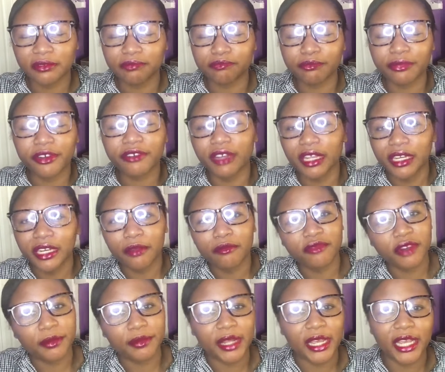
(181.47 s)
prevent them
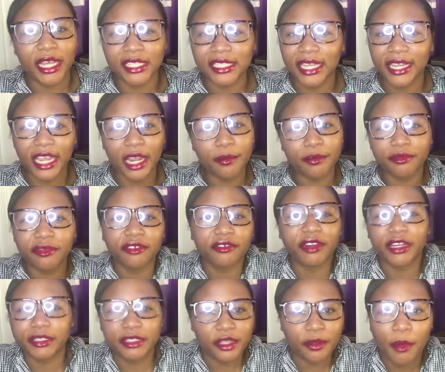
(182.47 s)
from dying, because I can't
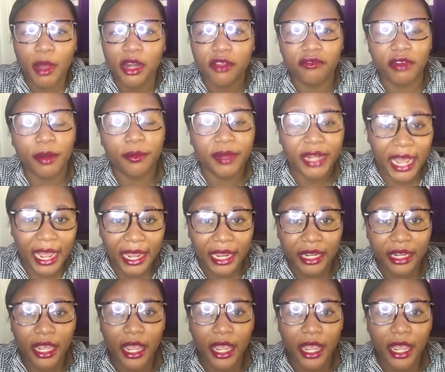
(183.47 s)
prevent somebody from dying,